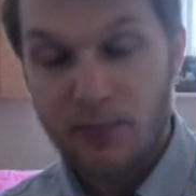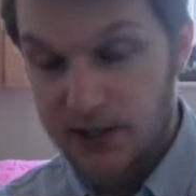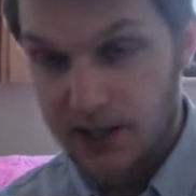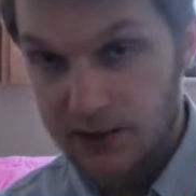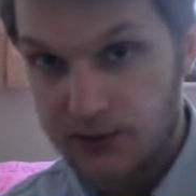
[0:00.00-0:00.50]

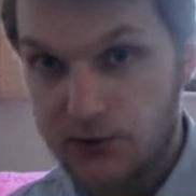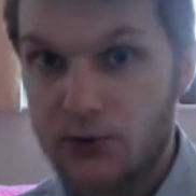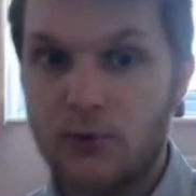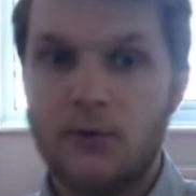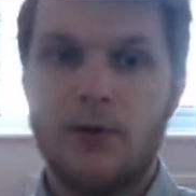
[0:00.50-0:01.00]
biscuits
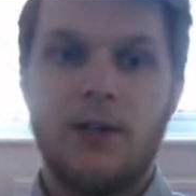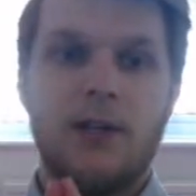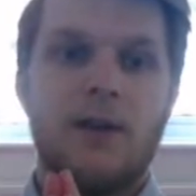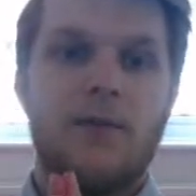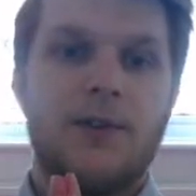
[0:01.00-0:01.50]
to
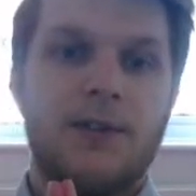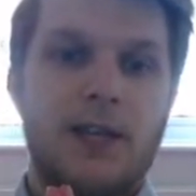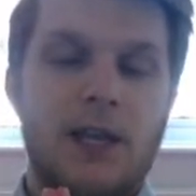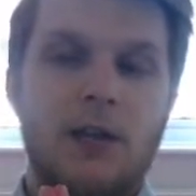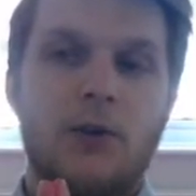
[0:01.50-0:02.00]
give us
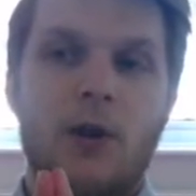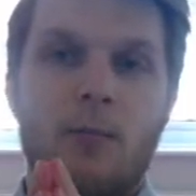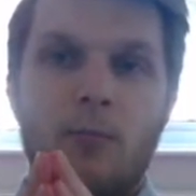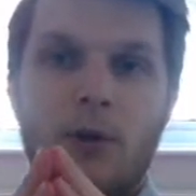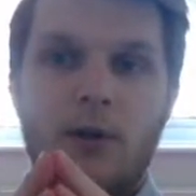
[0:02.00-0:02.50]
the
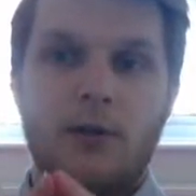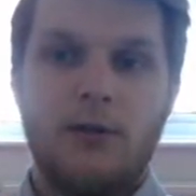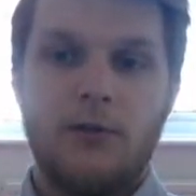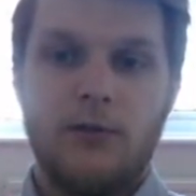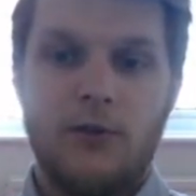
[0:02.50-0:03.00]
number
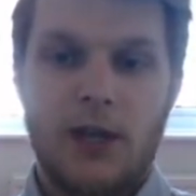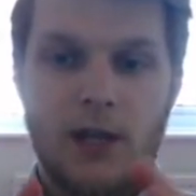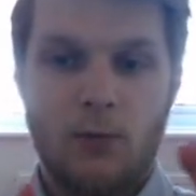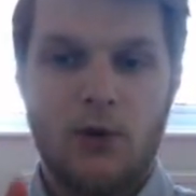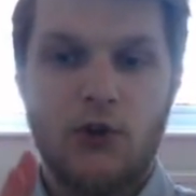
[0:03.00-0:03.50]

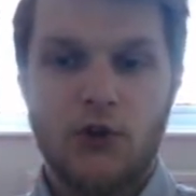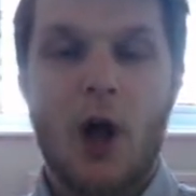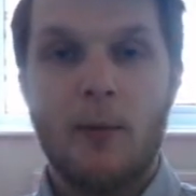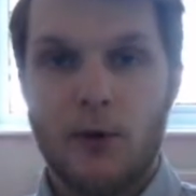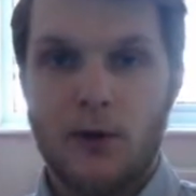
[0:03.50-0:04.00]
which
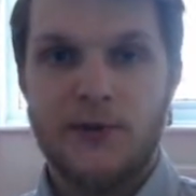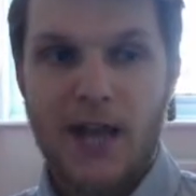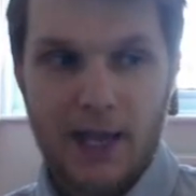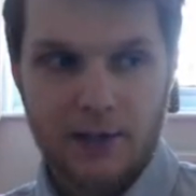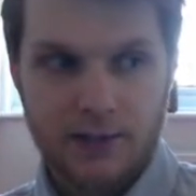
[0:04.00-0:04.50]
sharp goes
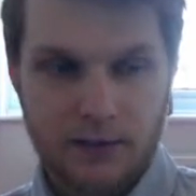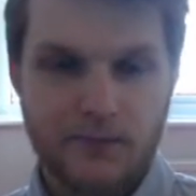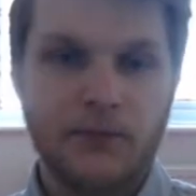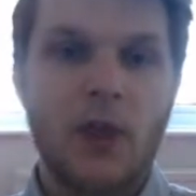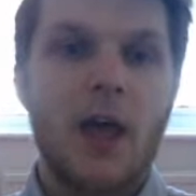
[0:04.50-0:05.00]
next.
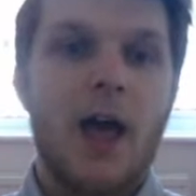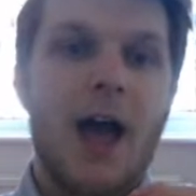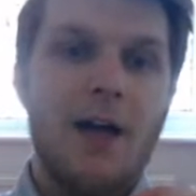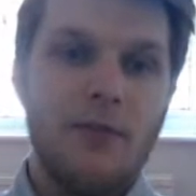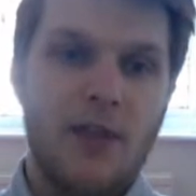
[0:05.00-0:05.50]

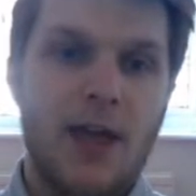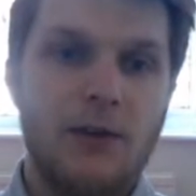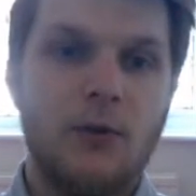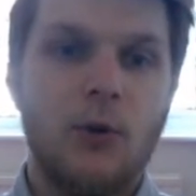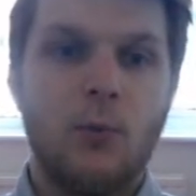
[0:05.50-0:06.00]
And
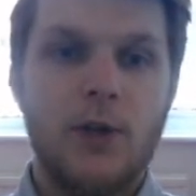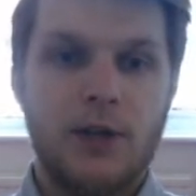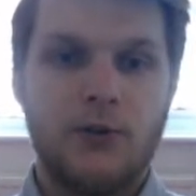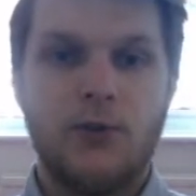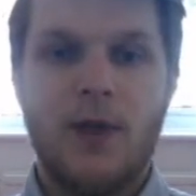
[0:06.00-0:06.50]
then we
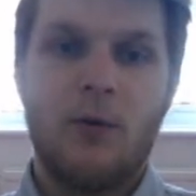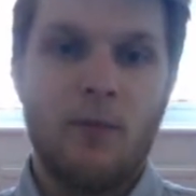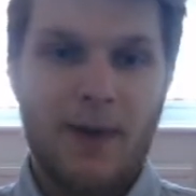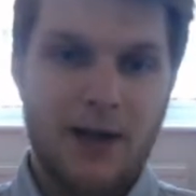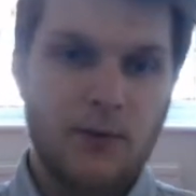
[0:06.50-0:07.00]
can do that
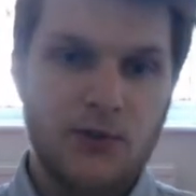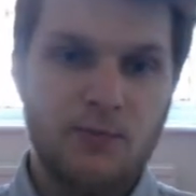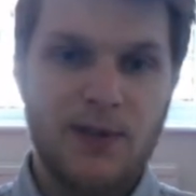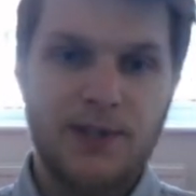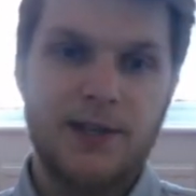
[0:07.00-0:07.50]
one backwards.
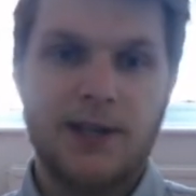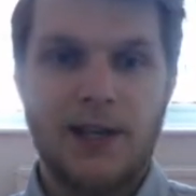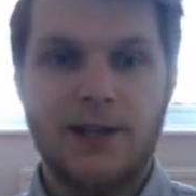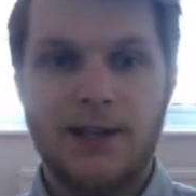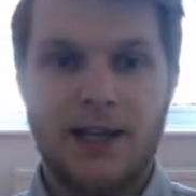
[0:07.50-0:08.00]
Biscuits
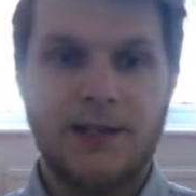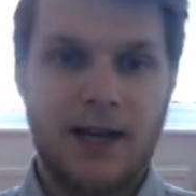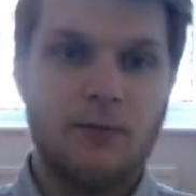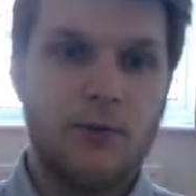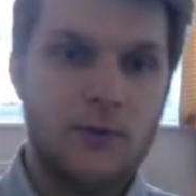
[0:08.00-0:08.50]
eats and
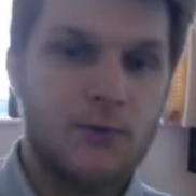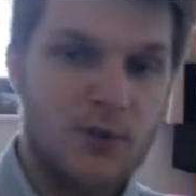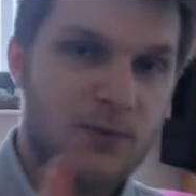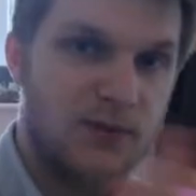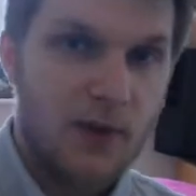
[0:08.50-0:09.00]
down goes
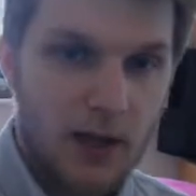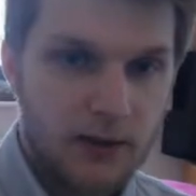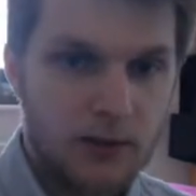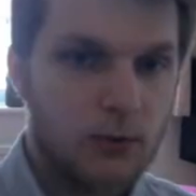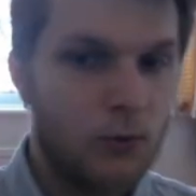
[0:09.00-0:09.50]
Christmas
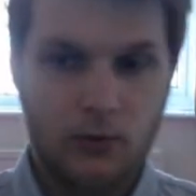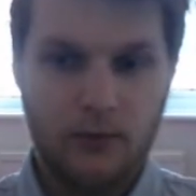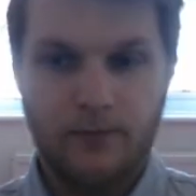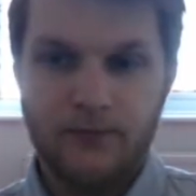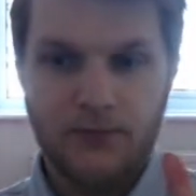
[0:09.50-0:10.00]
Father,
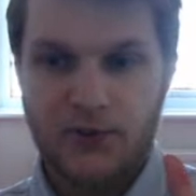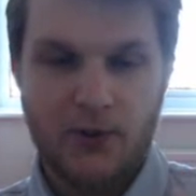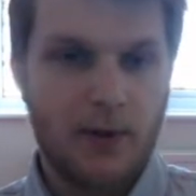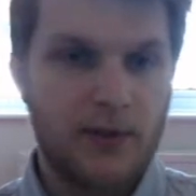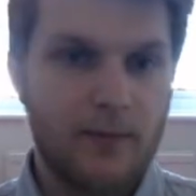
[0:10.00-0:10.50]
or
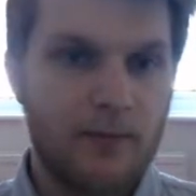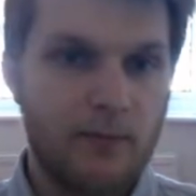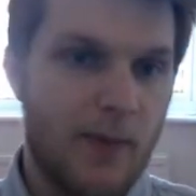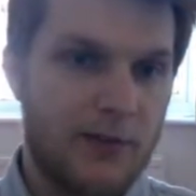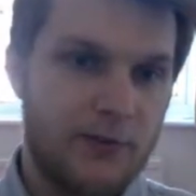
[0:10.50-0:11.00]
some other
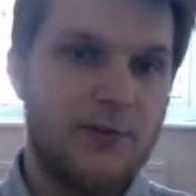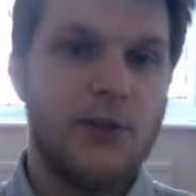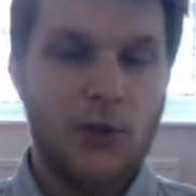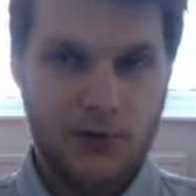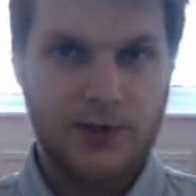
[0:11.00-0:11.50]
method that
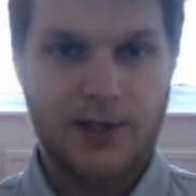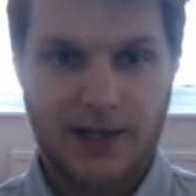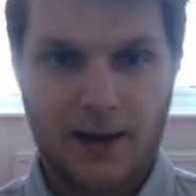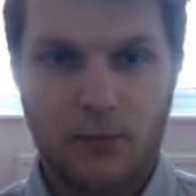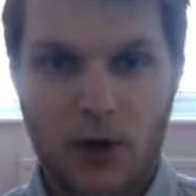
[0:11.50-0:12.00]
uses the
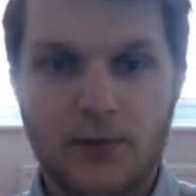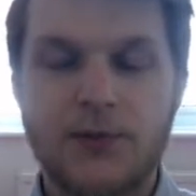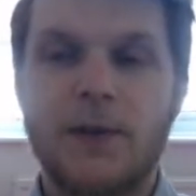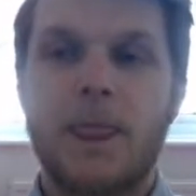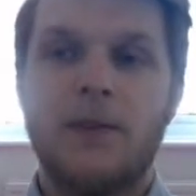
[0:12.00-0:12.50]
same
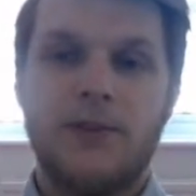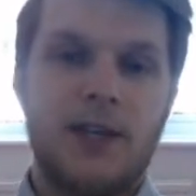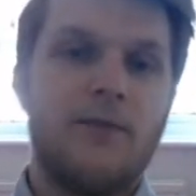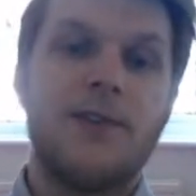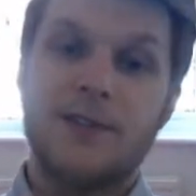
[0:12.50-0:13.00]
notes to
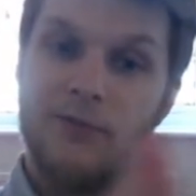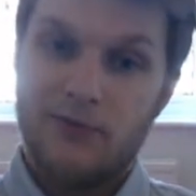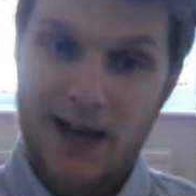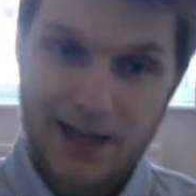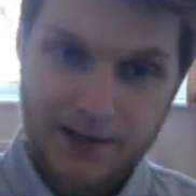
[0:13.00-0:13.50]
give us the
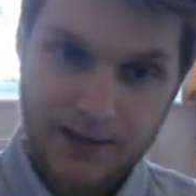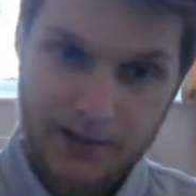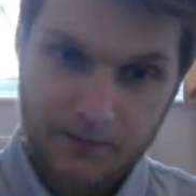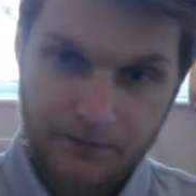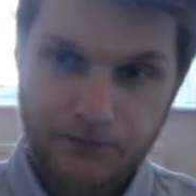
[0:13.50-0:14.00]
flats.